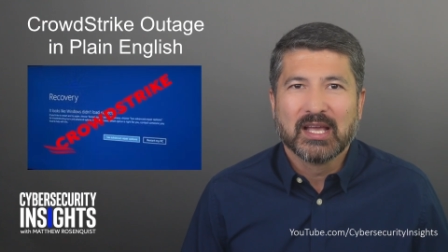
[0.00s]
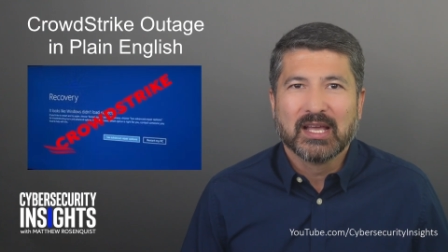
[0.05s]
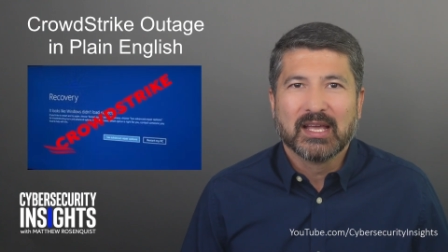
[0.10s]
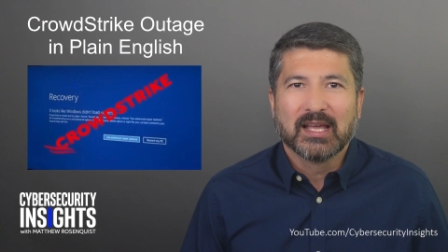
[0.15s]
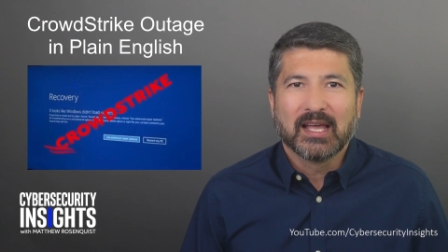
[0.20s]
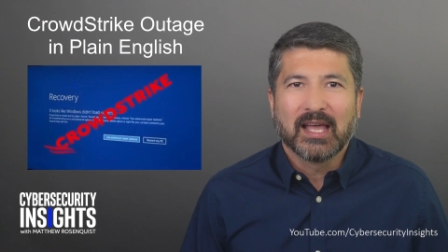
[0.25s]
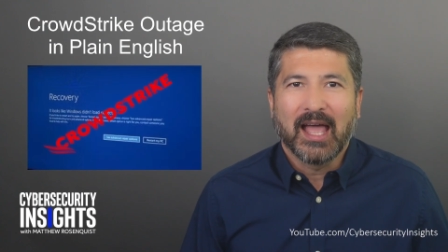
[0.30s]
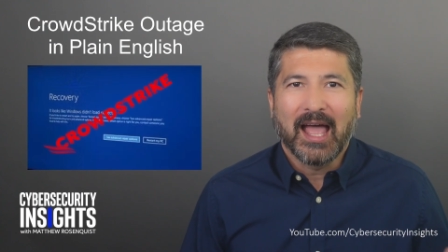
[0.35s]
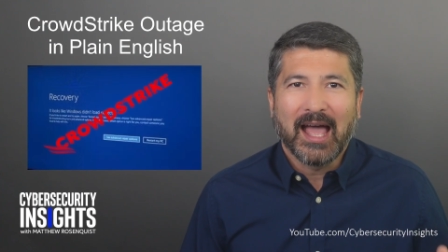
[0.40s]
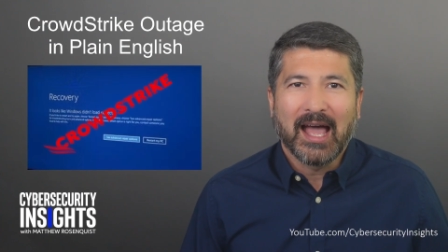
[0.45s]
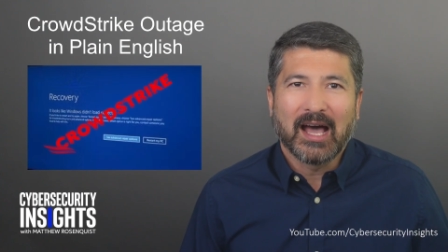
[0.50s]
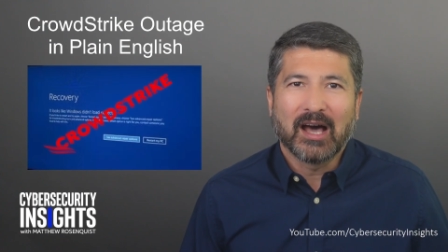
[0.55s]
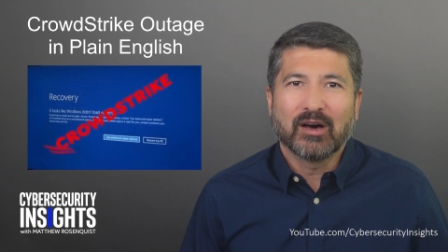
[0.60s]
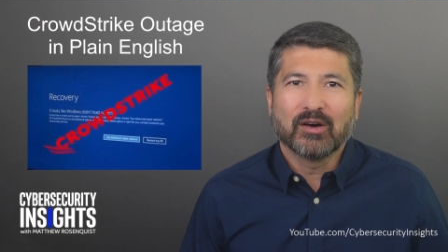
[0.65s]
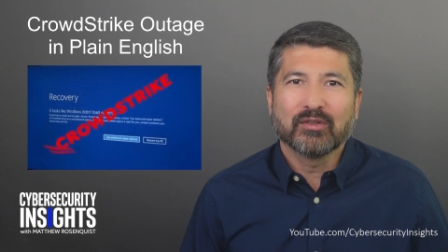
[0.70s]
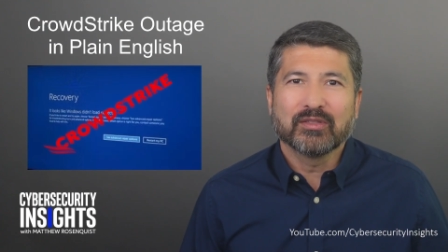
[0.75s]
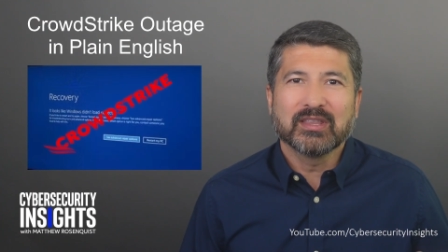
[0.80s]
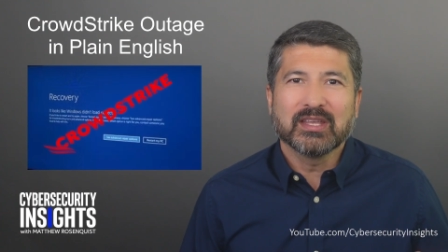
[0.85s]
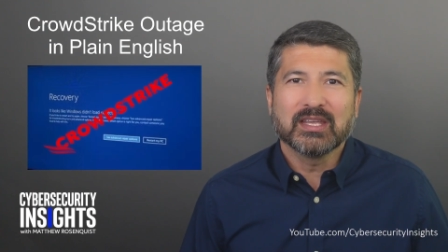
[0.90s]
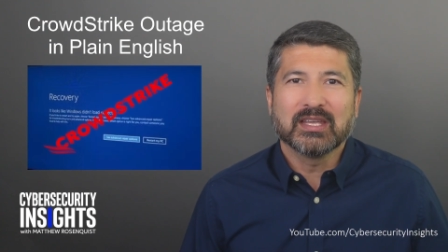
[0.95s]
how
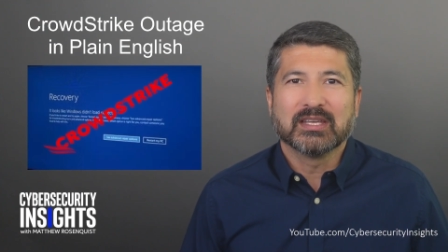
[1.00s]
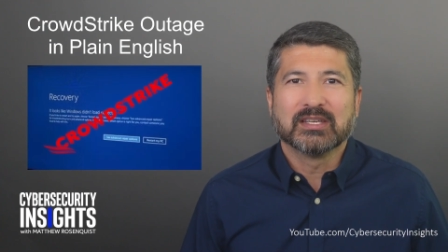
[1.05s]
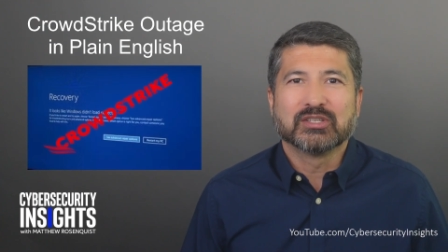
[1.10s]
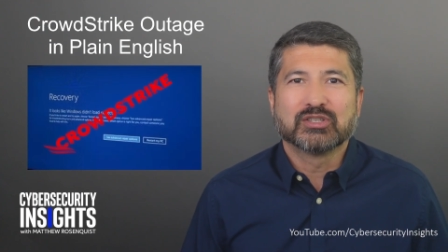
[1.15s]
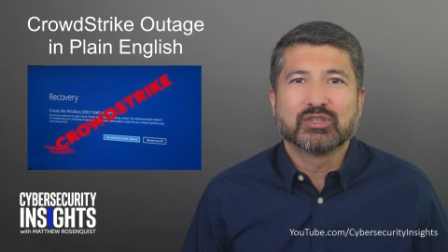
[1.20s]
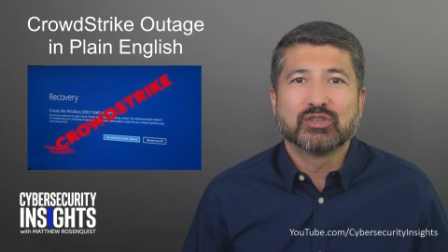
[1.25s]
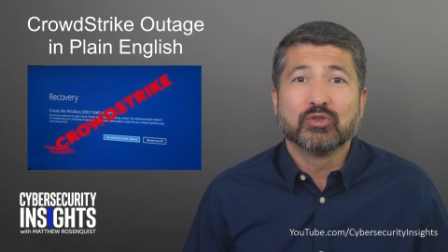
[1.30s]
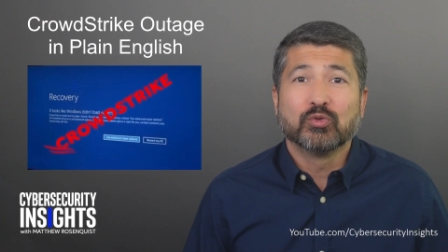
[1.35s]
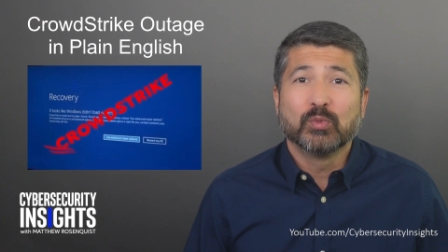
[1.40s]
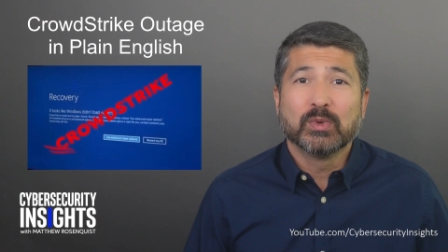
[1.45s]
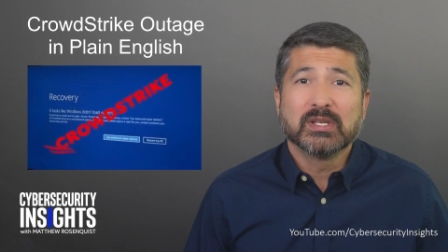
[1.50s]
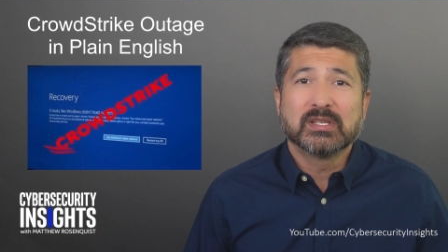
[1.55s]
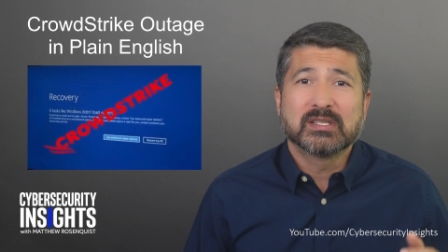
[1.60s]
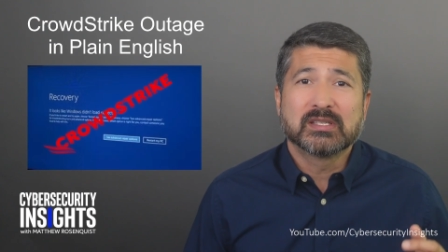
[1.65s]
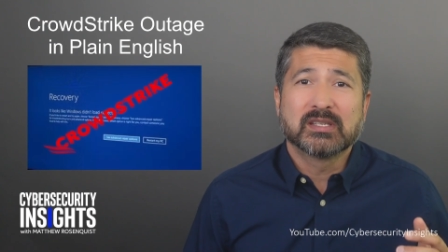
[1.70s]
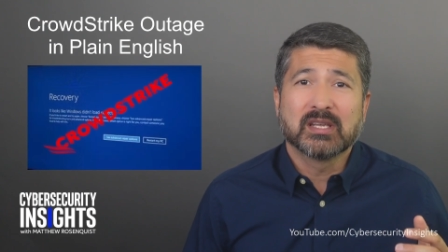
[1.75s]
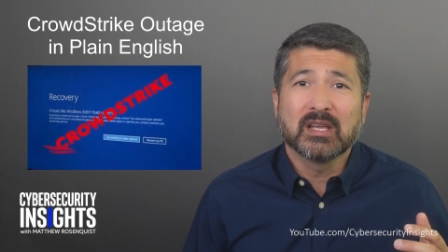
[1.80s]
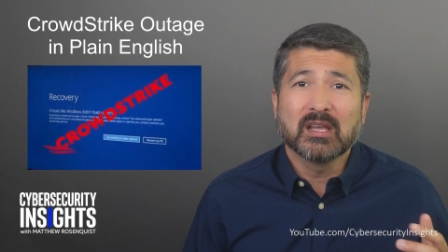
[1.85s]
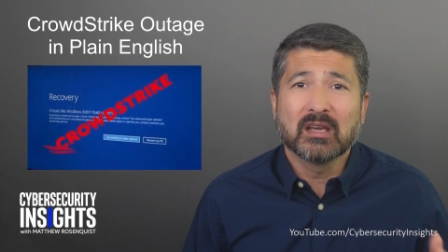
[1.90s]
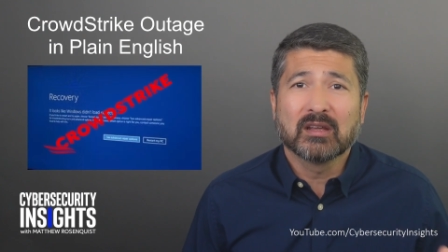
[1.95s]
the issue we
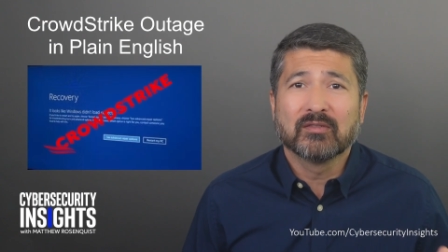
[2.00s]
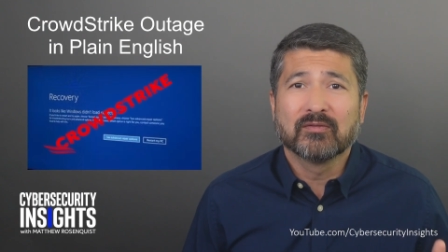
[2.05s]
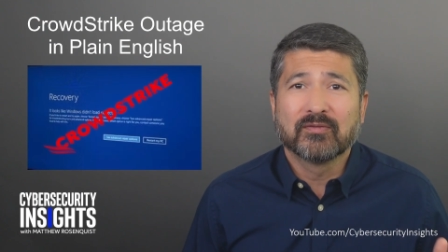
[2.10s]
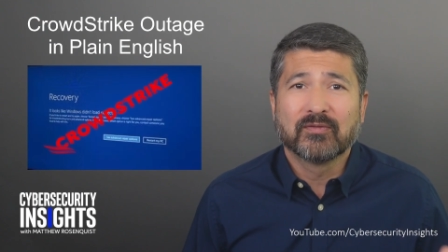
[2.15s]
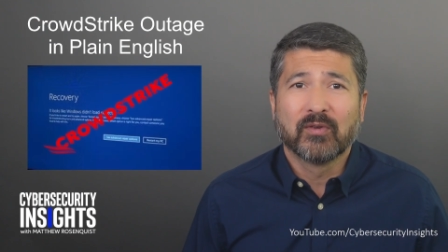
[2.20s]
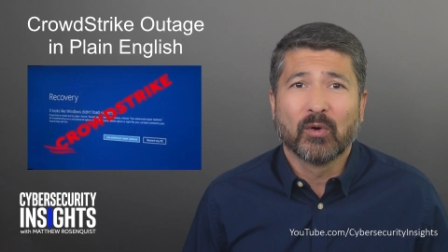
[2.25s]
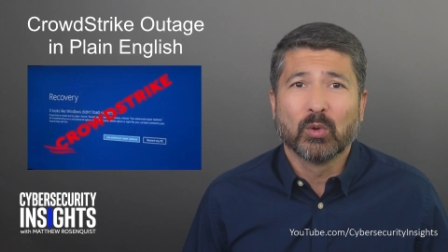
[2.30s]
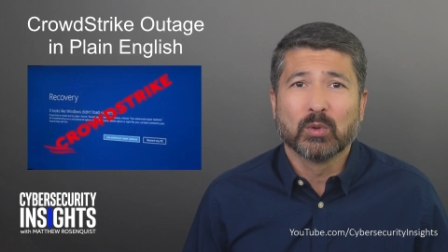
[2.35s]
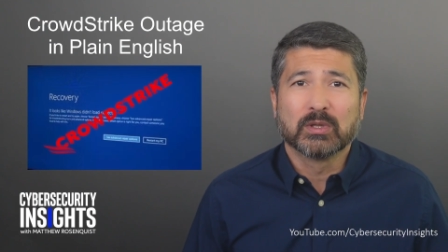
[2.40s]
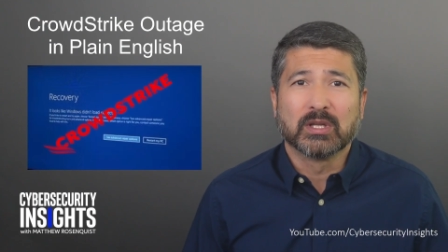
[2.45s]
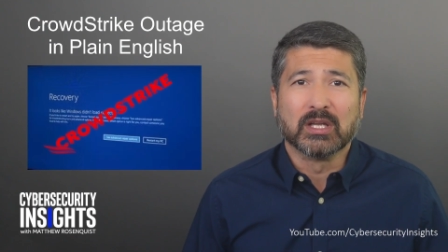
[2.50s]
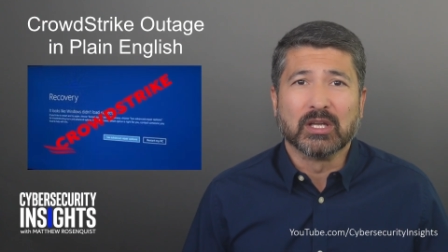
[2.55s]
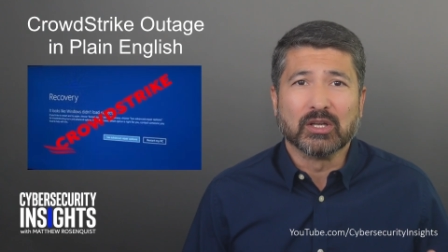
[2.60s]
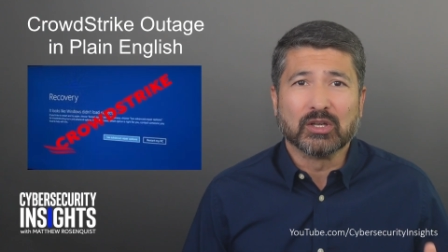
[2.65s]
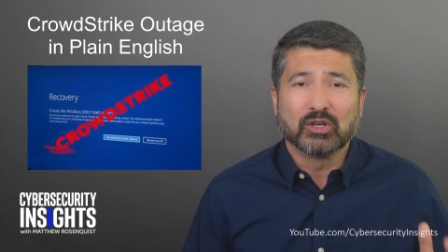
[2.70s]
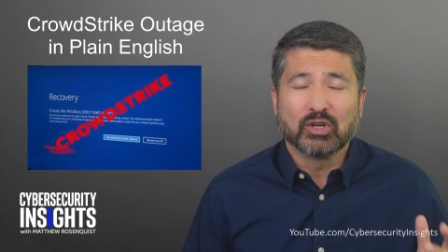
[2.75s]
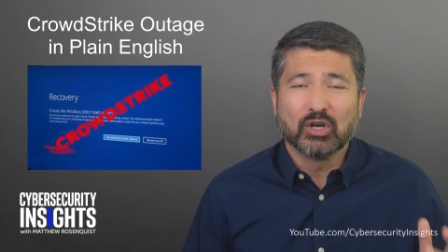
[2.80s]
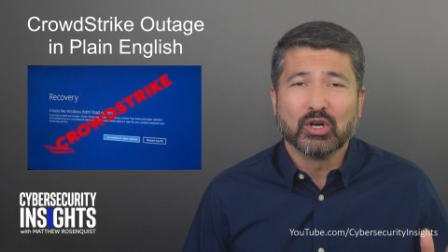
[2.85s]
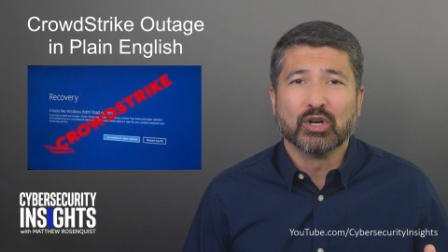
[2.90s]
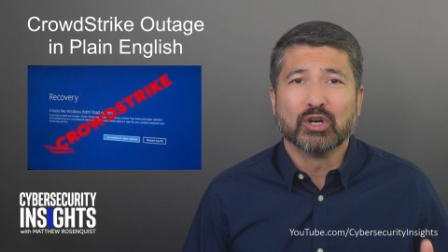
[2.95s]
see unfolding
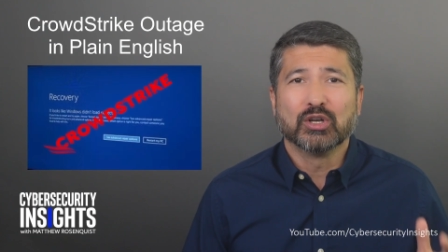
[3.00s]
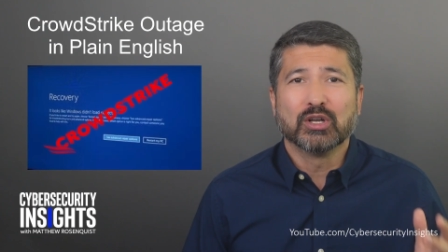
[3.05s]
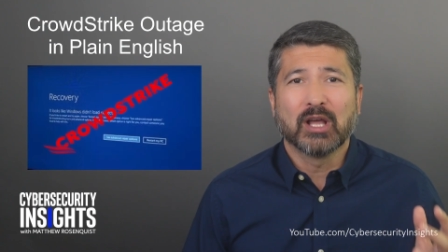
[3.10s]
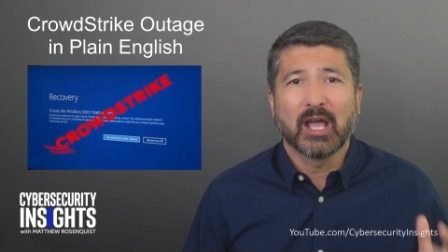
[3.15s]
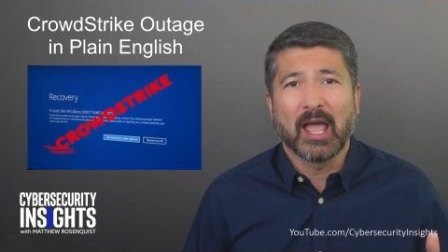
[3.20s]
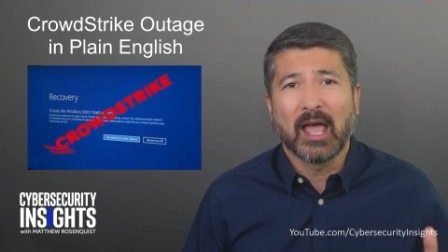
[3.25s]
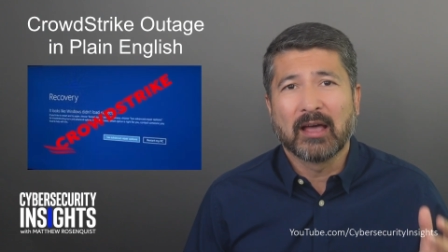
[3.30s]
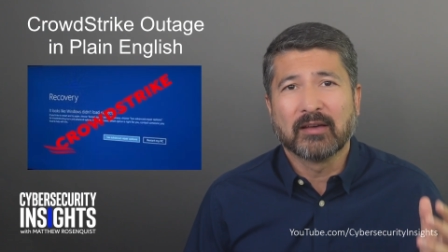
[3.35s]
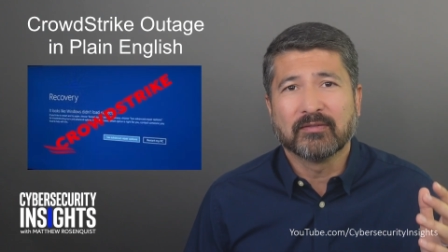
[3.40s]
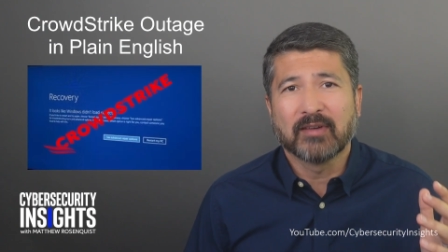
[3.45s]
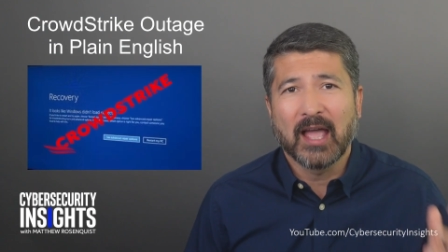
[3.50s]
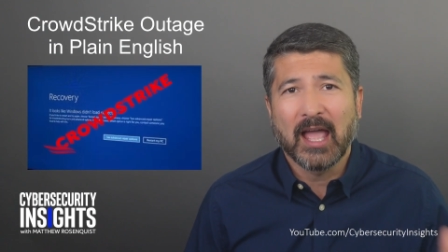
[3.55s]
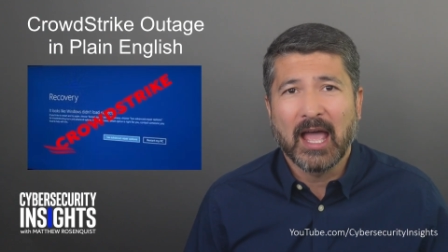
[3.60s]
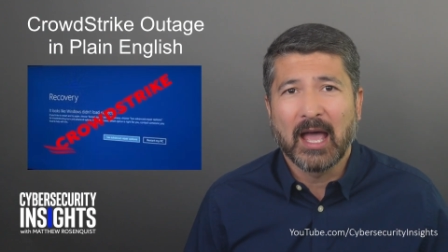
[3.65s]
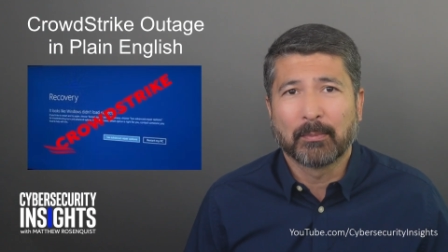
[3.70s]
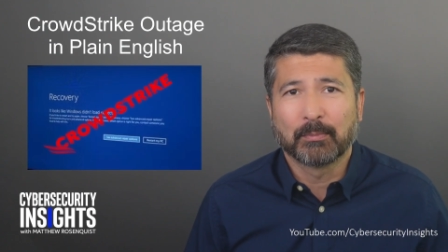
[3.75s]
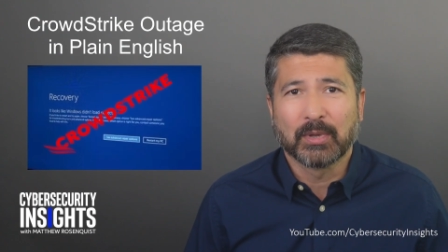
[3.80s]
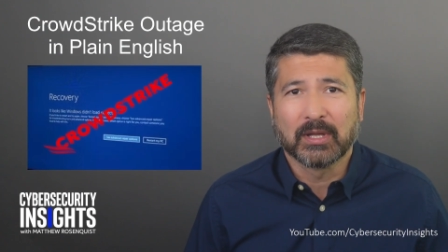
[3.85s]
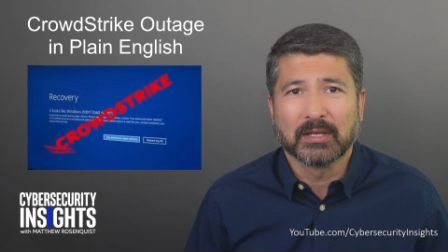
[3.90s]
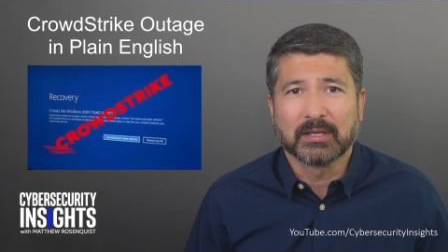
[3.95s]
could have
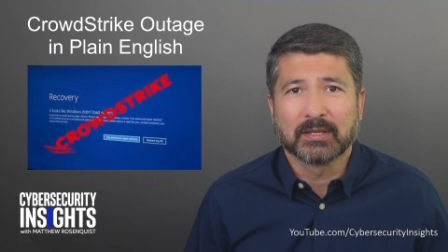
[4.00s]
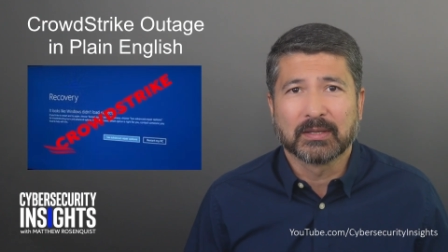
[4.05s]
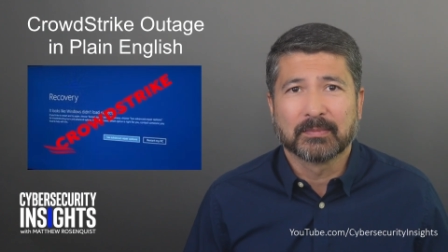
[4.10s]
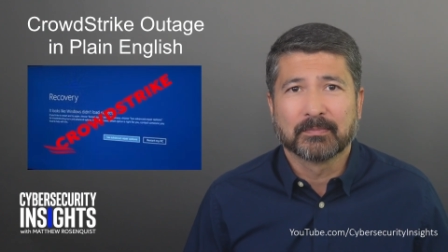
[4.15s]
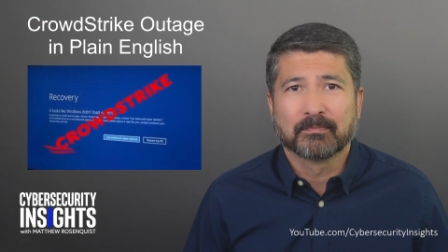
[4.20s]
happened.